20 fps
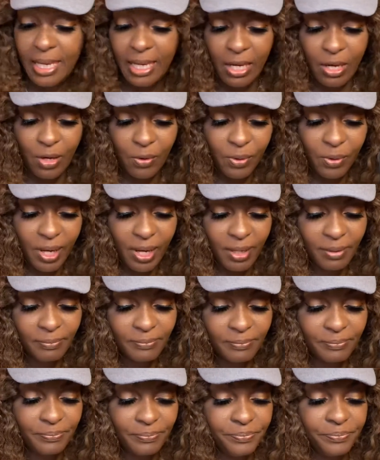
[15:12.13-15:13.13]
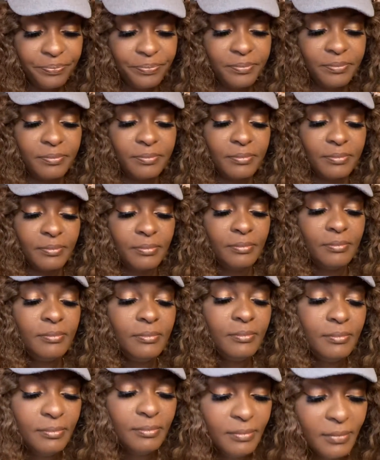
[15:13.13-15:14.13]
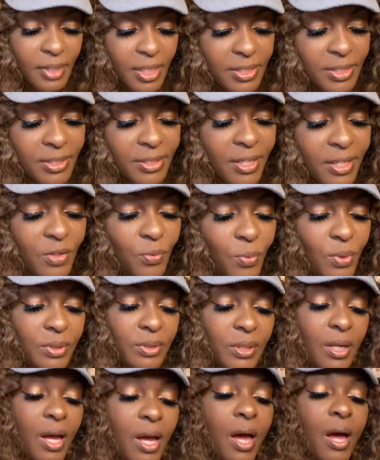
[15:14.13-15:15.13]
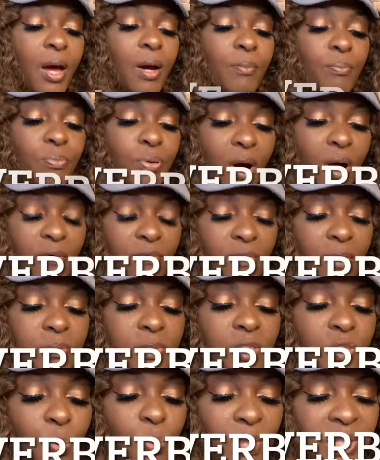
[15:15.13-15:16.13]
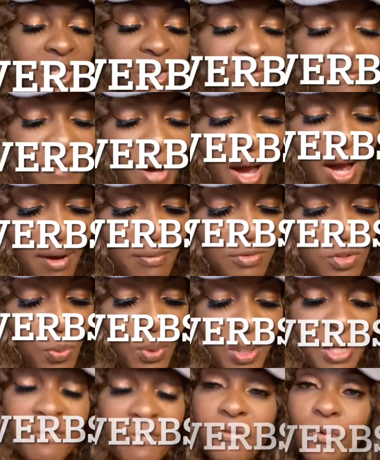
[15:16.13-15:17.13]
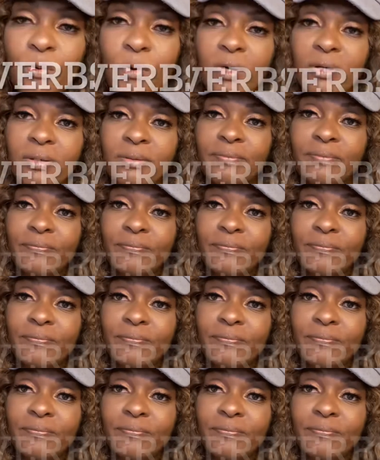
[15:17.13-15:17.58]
okay. Here's another one. Proverbs 25:24.